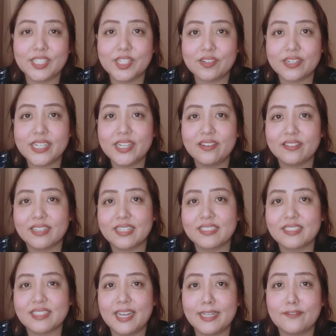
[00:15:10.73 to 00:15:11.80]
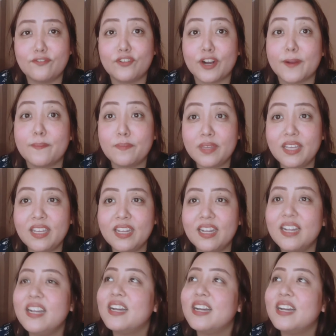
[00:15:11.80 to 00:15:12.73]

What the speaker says: agree on is that for me,